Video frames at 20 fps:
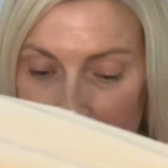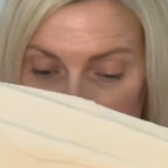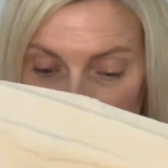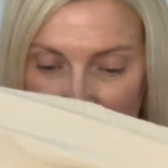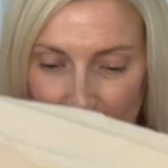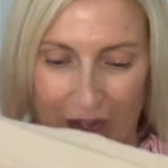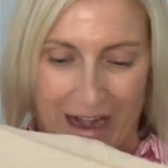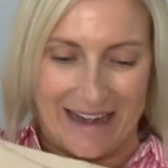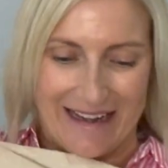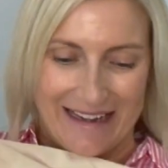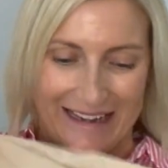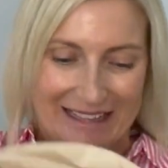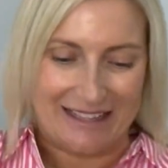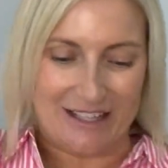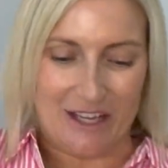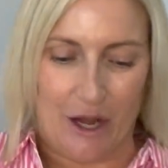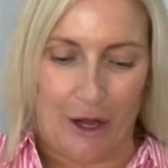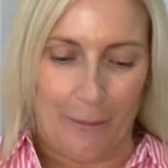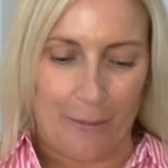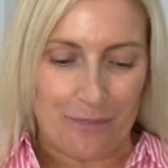be trying
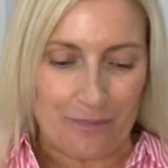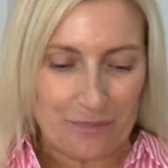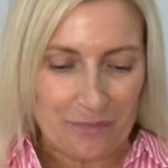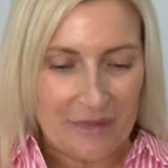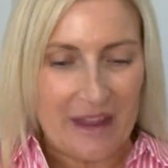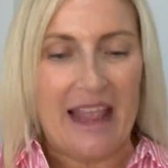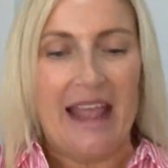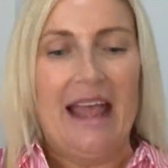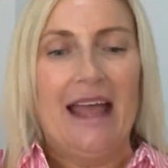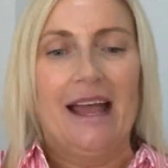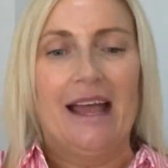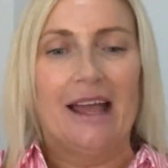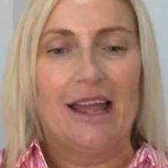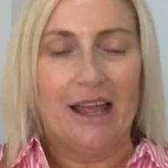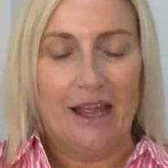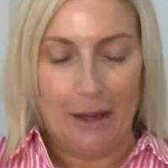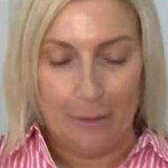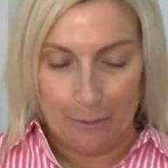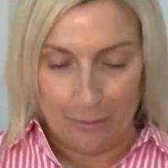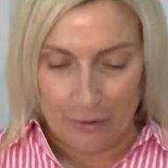it on.
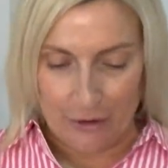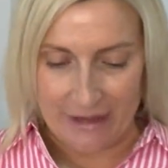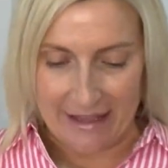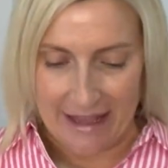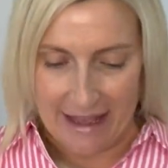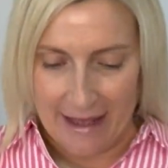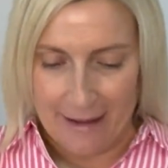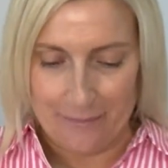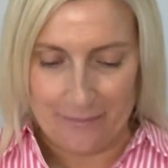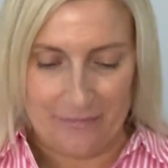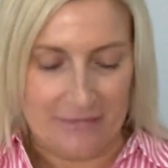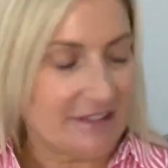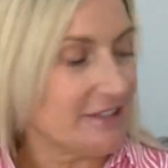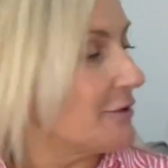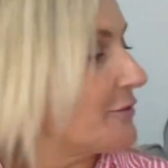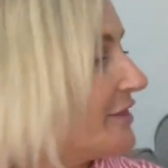But yeah, so